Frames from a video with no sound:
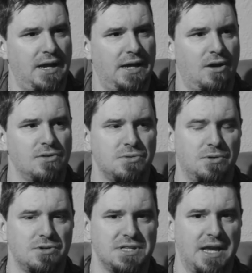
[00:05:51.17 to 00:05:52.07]
And I also
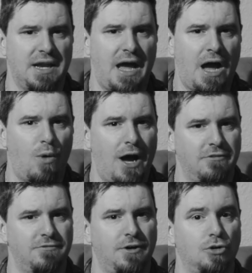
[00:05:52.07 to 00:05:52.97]
understand how I
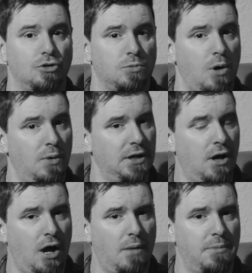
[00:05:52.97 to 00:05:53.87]
felt growing
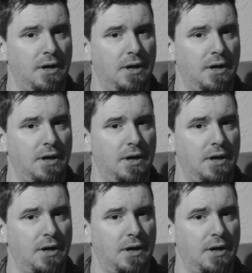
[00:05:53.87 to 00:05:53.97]
up,